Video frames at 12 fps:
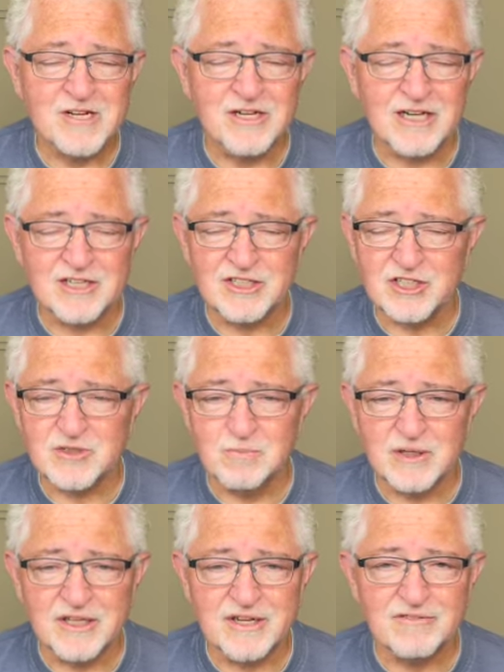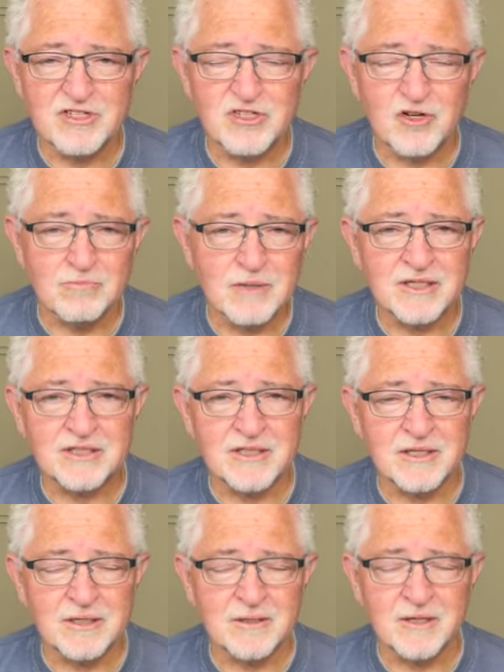I just believe so much in
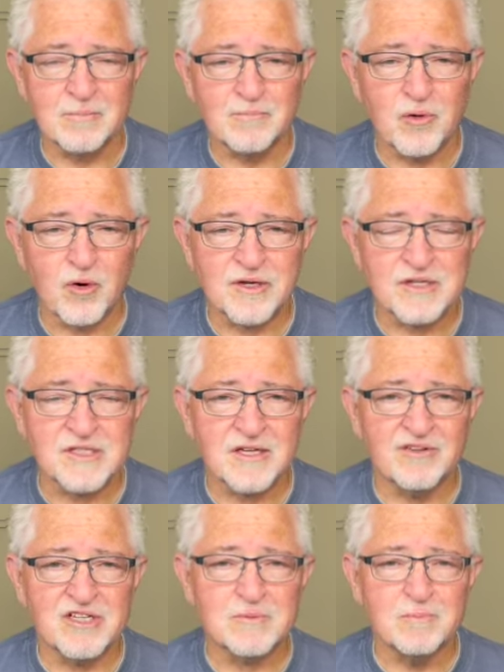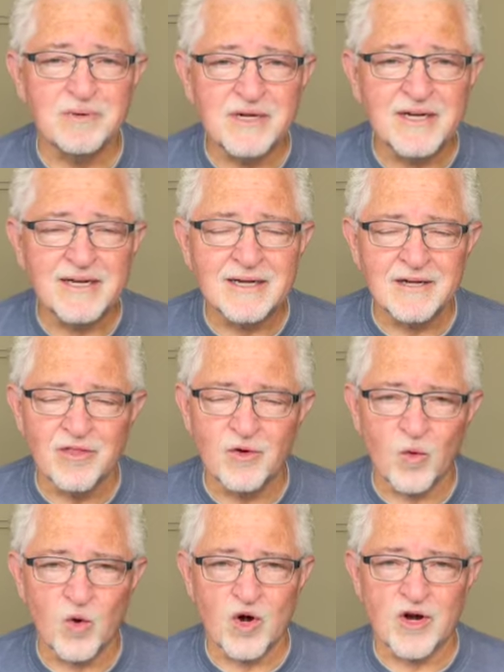the importance of us being in the
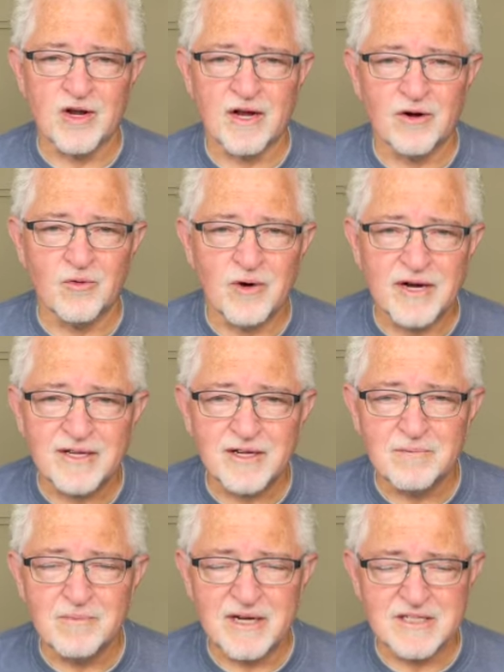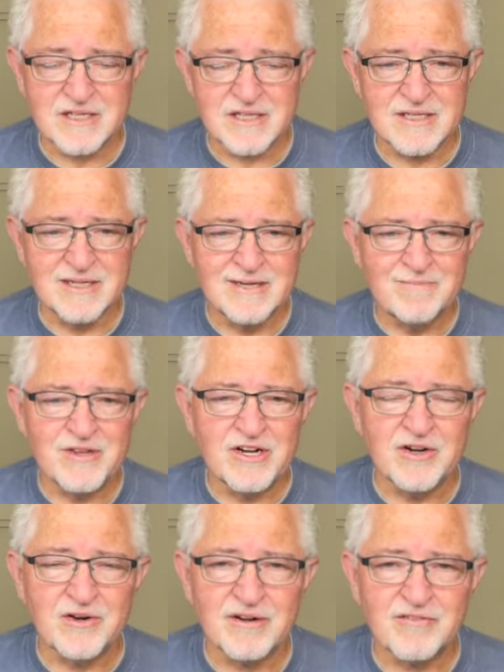Word on a regular basis
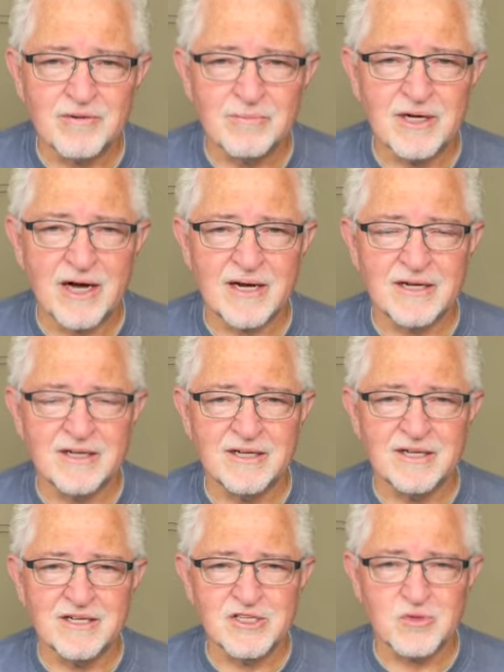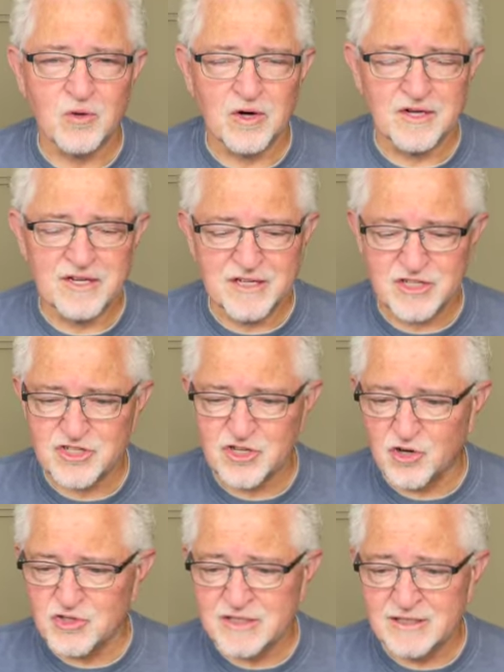hearing from God in his word. He has
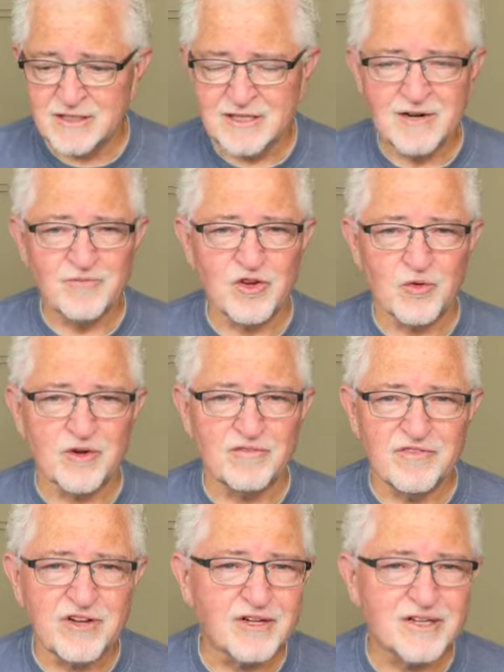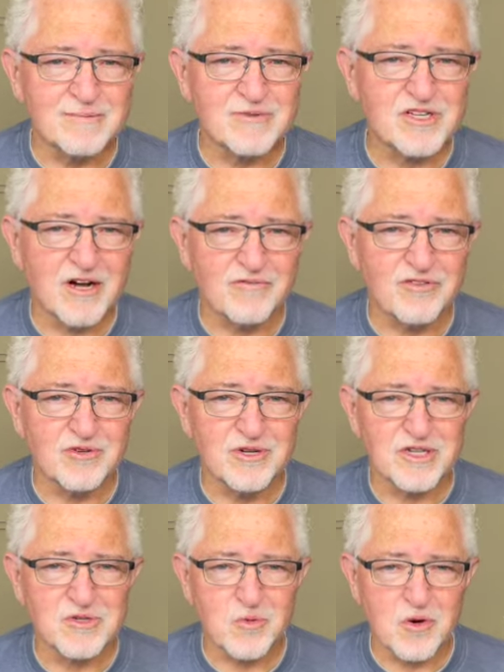chosen to reveal himself through
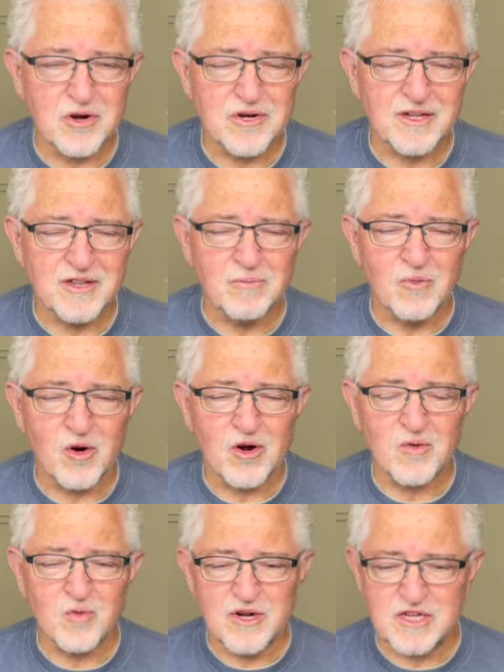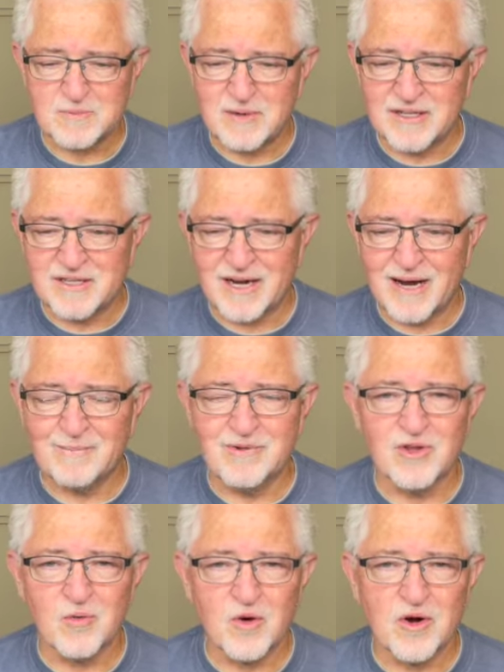his word. And the more we spend time in
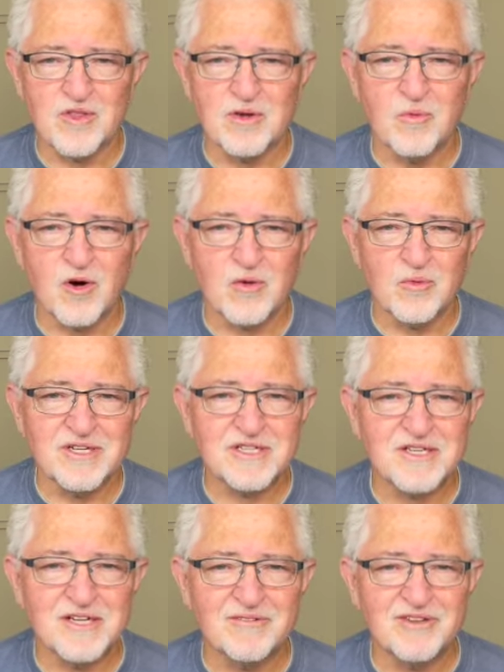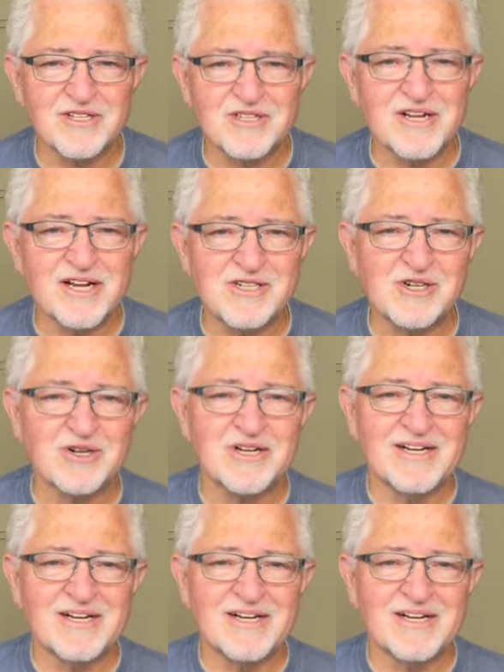the word, the more we see of his nature